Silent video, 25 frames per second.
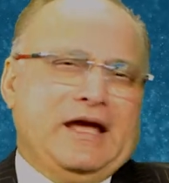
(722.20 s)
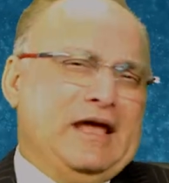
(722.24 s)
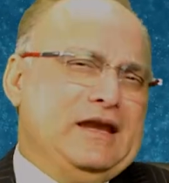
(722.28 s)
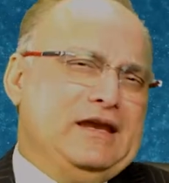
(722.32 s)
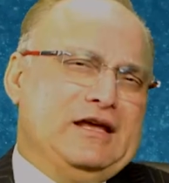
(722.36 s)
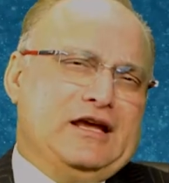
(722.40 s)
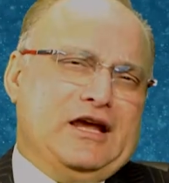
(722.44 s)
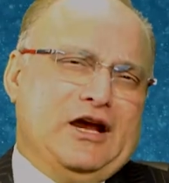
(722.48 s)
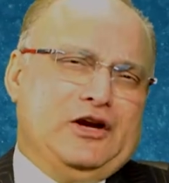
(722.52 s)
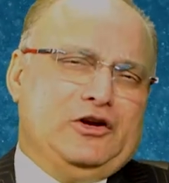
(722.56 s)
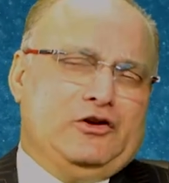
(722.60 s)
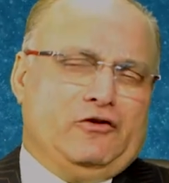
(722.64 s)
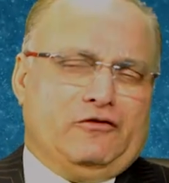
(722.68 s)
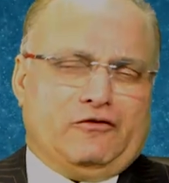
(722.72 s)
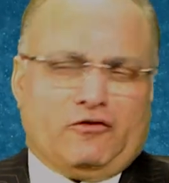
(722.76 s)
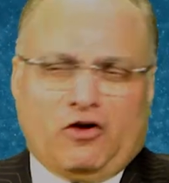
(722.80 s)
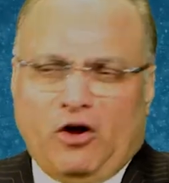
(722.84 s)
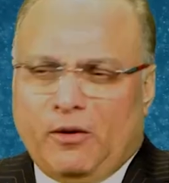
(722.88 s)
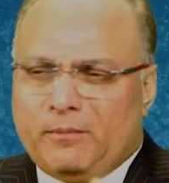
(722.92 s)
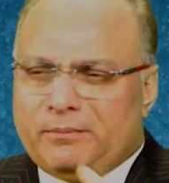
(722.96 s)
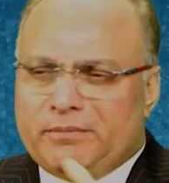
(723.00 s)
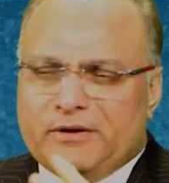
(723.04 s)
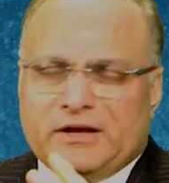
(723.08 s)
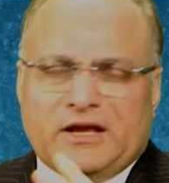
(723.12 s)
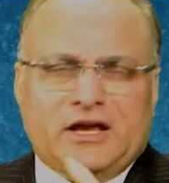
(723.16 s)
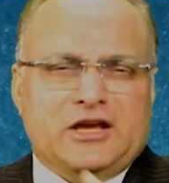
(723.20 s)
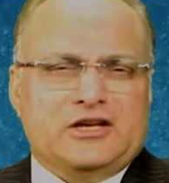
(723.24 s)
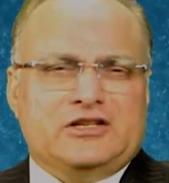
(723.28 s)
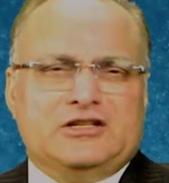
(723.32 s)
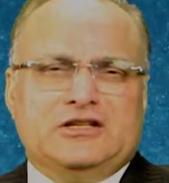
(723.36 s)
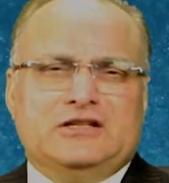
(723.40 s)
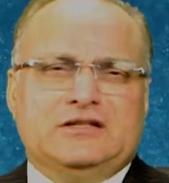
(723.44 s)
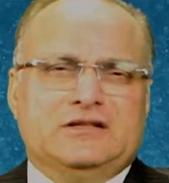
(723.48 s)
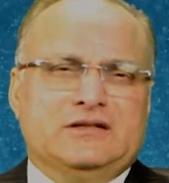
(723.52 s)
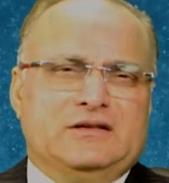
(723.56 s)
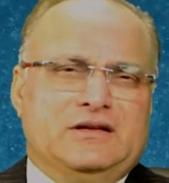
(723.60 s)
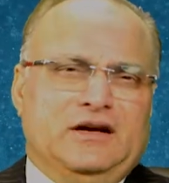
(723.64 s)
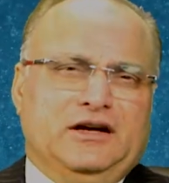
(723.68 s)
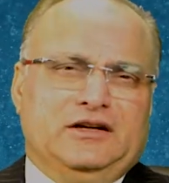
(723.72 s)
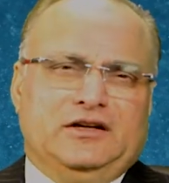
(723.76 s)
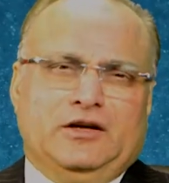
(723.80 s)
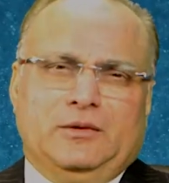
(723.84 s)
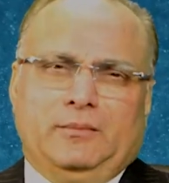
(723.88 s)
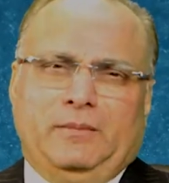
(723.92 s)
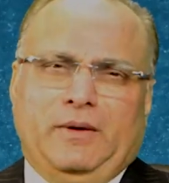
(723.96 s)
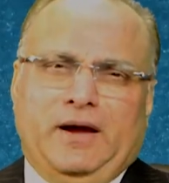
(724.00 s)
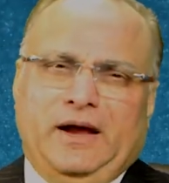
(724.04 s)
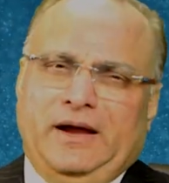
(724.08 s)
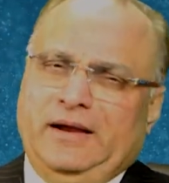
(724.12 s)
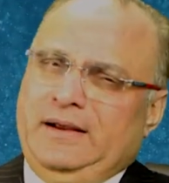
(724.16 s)
any kind of complication
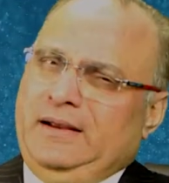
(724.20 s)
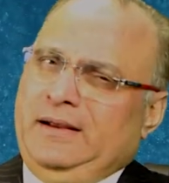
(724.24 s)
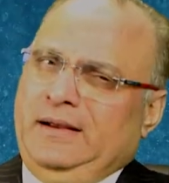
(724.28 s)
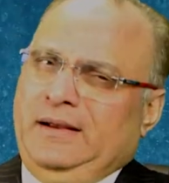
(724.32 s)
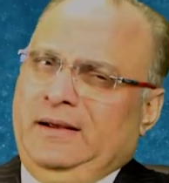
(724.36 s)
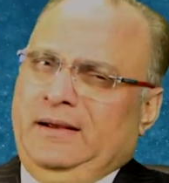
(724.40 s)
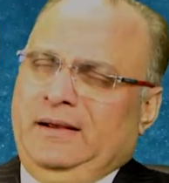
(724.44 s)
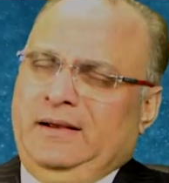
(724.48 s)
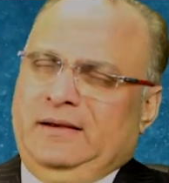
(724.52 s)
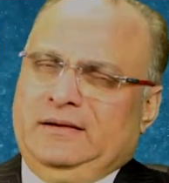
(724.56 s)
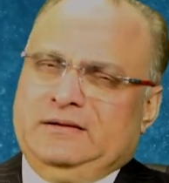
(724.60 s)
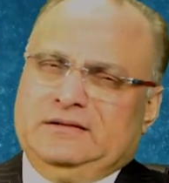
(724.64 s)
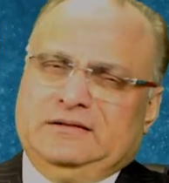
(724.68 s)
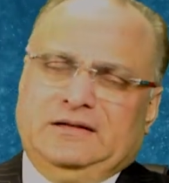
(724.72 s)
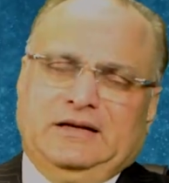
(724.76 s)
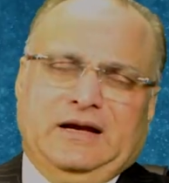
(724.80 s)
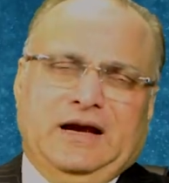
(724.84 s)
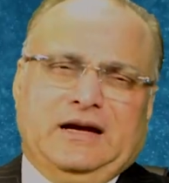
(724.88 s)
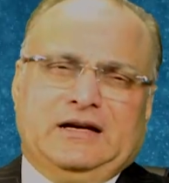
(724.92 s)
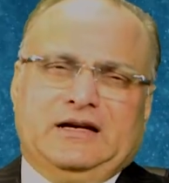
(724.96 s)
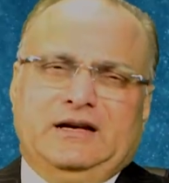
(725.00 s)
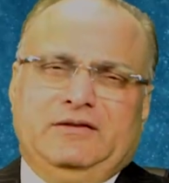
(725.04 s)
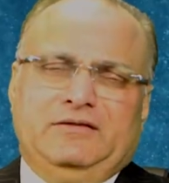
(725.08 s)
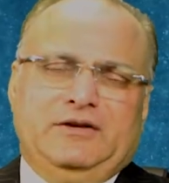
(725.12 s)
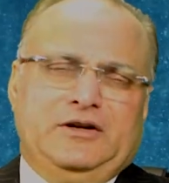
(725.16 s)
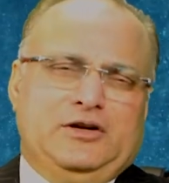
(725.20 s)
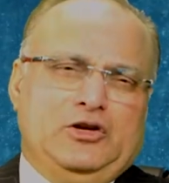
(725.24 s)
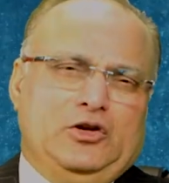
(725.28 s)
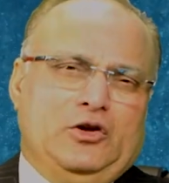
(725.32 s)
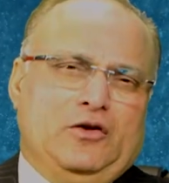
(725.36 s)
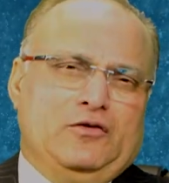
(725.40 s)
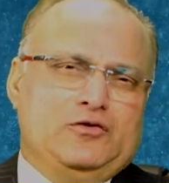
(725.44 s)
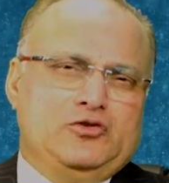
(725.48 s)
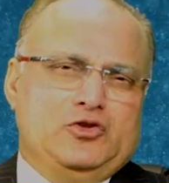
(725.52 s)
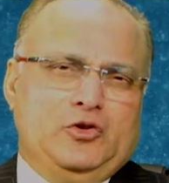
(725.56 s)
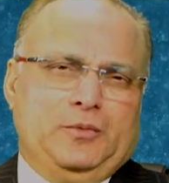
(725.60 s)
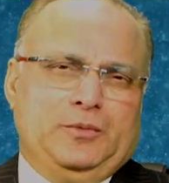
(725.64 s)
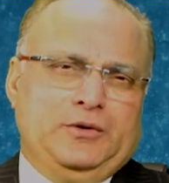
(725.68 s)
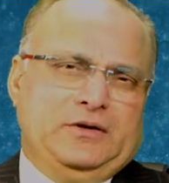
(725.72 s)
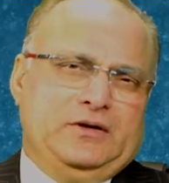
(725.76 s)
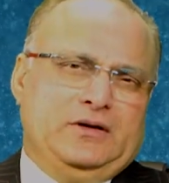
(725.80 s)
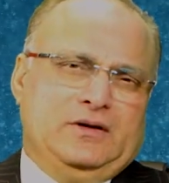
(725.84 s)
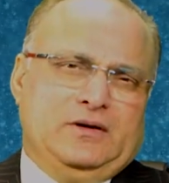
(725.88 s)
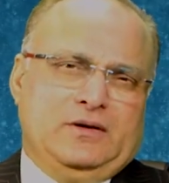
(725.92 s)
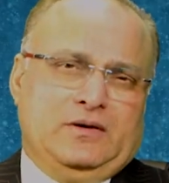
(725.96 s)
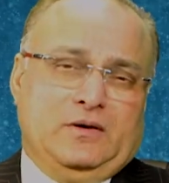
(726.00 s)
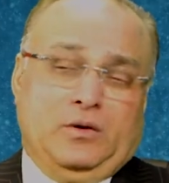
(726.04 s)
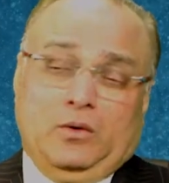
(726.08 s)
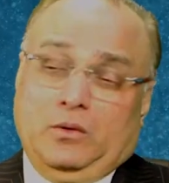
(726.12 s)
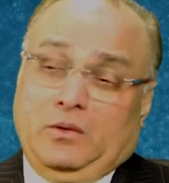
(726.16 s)
created by the activity of
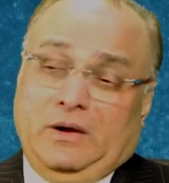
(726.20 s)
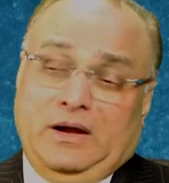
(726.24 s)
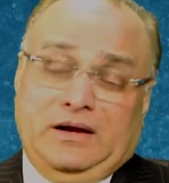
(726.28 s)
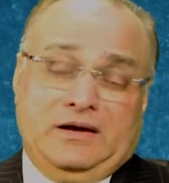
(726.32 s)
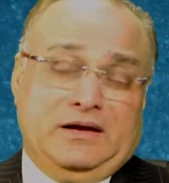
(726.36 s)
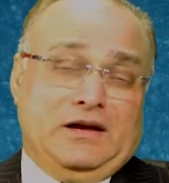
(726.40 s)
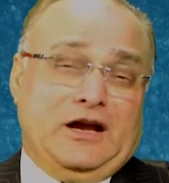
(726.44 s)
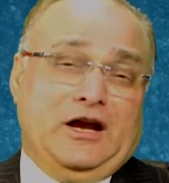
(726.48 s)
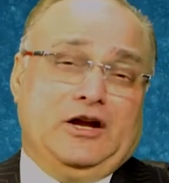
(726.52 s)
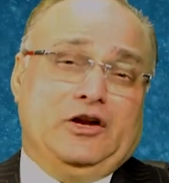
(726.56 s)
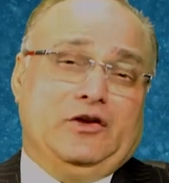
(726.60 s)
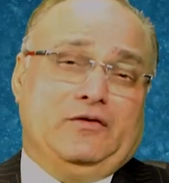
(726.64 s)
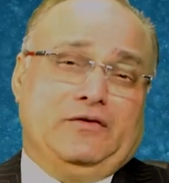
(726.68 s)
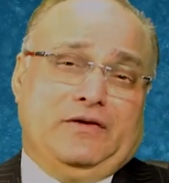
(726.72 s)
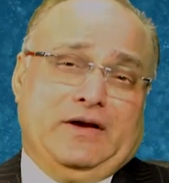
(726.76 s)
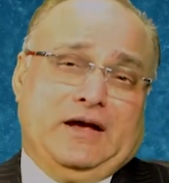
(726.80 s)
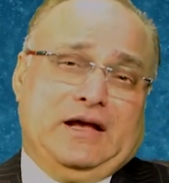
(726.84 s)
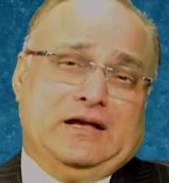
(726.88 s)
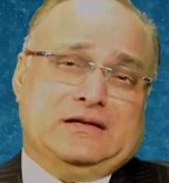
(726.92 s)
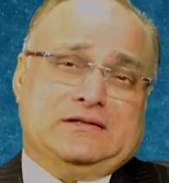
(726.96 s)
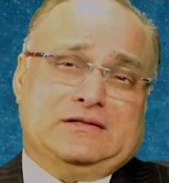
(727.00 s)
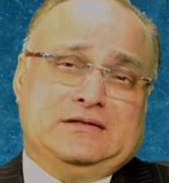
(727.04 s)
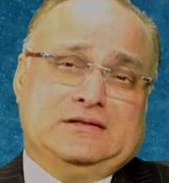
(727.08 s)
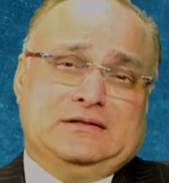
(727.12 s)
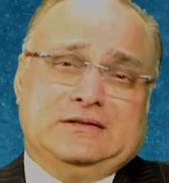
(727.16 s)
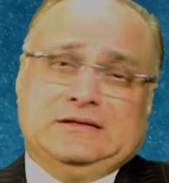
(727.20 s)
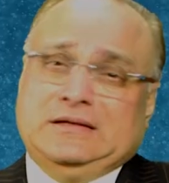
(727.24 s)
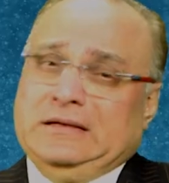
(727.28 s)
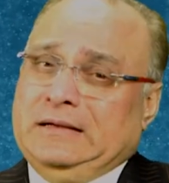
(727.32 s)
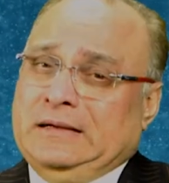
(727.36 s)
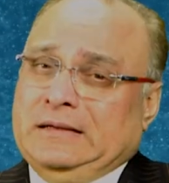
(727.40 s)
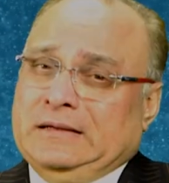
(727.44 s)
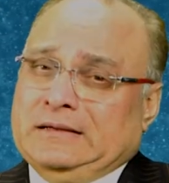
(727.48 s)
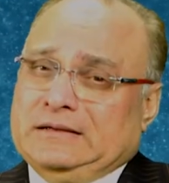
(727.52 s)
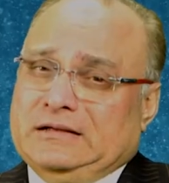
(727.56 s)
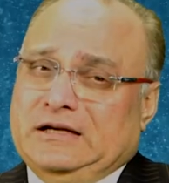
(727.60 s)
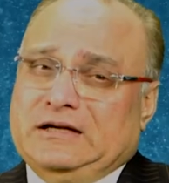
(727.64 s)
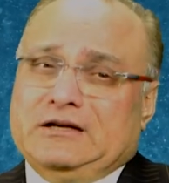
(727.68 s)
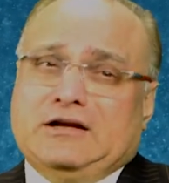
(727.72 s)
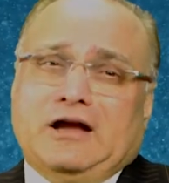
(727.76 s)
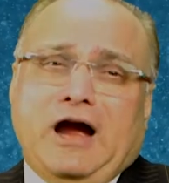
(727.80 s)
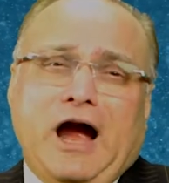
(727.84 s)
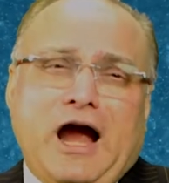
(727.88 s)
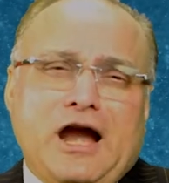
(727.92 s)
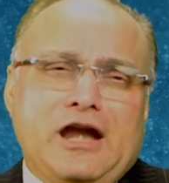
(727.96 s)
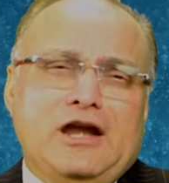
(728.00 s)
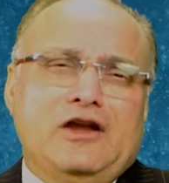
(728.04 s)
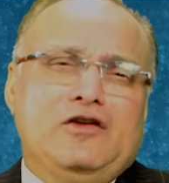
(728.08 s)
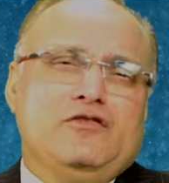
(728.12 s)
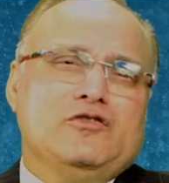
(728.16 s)
Jupiter or any kind of hassles, then
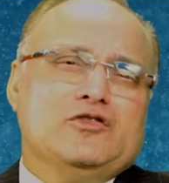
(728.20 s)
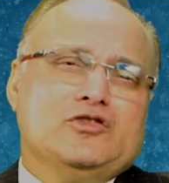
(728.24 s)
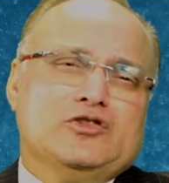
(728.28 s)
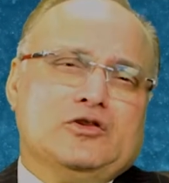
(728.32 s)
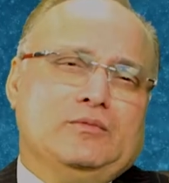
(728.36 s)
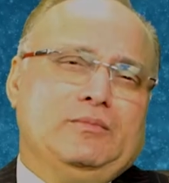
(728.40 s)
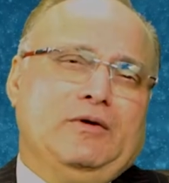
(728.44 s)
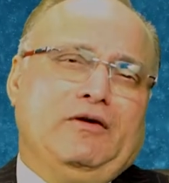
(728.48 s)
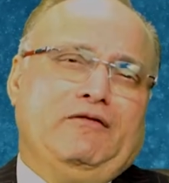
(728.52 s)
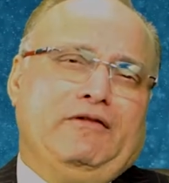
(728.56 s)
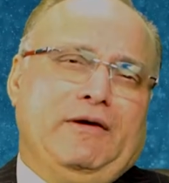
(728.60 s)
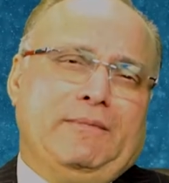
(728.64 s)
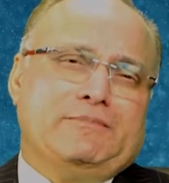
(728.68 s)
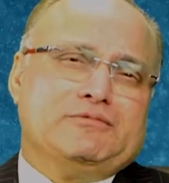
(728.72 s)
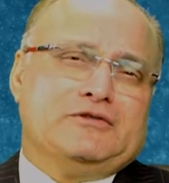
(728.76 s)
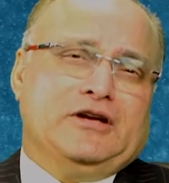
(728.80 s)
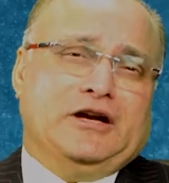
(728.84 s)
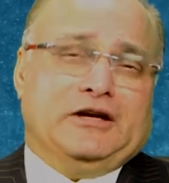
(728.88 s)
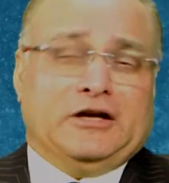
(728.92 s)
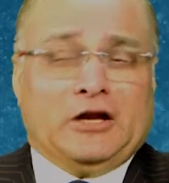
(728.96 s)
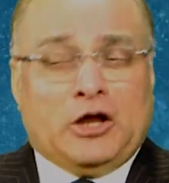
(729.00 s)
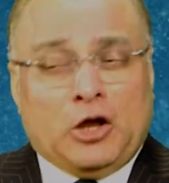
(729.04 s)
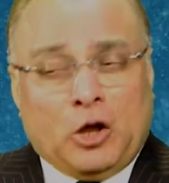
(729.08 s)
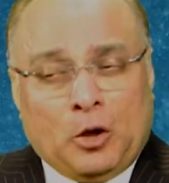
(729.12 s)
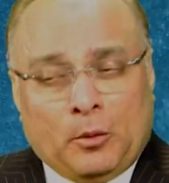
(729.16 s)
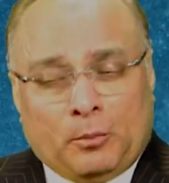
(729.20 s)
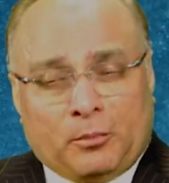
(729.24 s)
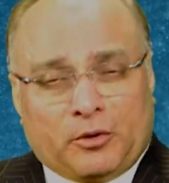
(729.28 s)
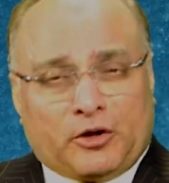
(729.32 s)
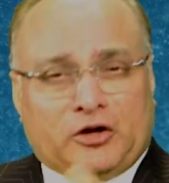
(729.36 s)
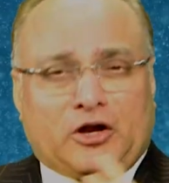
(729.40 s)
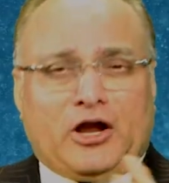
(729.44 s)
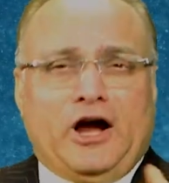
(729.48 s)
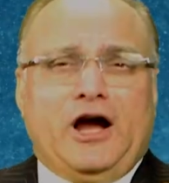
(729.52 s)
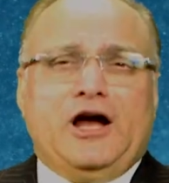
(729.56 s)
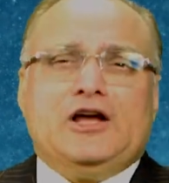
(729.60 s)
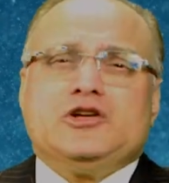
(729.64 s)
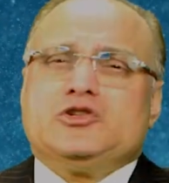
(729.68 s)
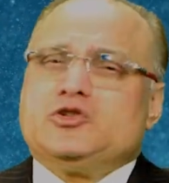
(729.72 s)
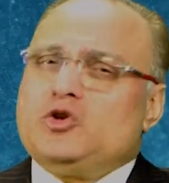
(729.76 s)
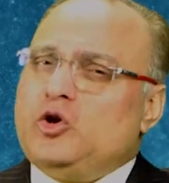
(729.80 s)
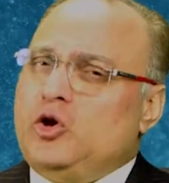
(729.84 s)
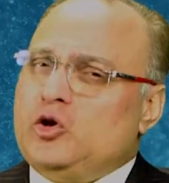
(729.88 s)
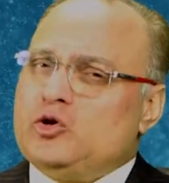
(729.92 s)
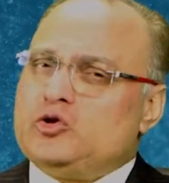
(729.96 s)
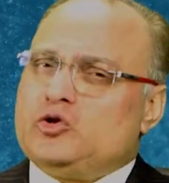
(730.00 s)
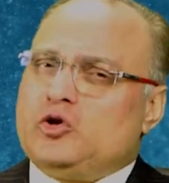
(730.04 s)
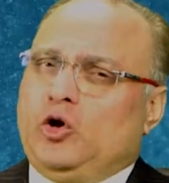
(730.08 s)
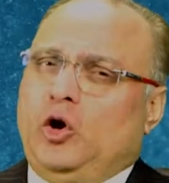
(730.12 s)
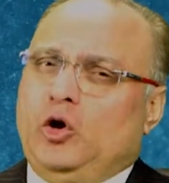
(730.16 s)
kindly visit my website,
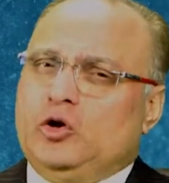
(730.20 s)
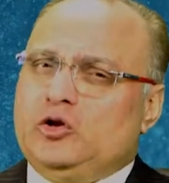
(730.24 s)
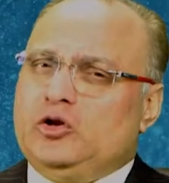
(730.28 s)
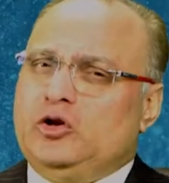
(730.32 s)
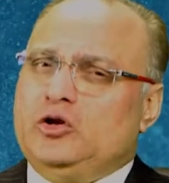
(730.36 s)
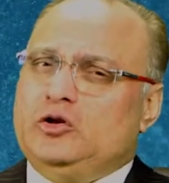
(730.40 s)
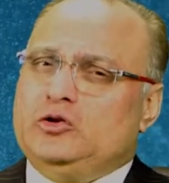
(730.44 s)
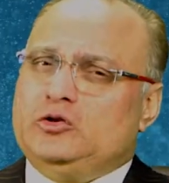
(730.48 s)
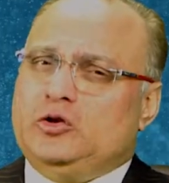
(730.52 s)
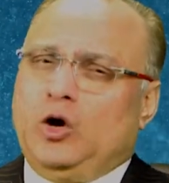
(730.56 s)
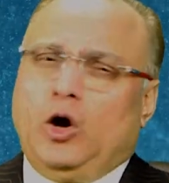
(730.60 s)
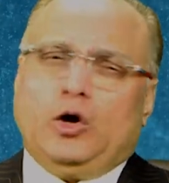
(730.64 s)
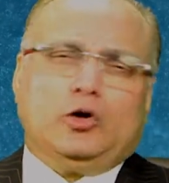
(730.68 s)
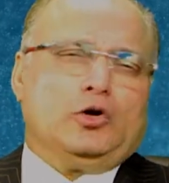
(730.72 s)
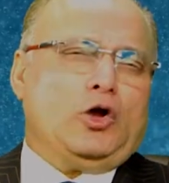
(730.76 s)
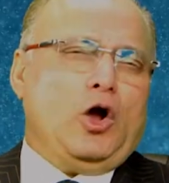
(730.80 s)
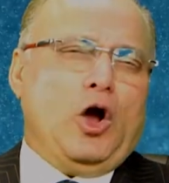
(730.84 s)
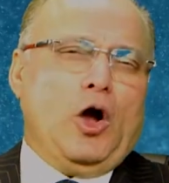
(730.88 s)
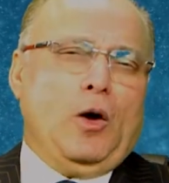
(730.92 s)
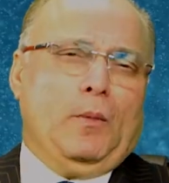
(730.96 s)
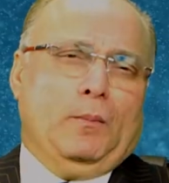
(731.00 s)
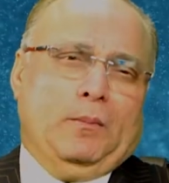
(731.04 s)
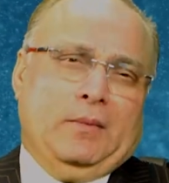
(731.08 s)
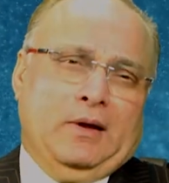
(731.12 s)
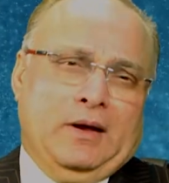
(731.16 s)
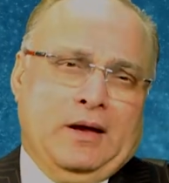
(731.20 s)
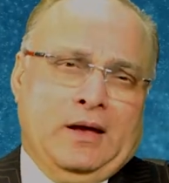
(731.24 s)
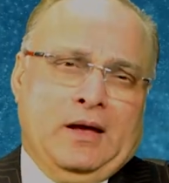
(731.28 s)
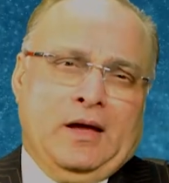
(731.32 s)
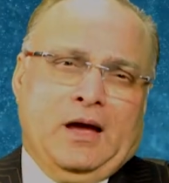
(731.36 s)
prakashastrologer.com,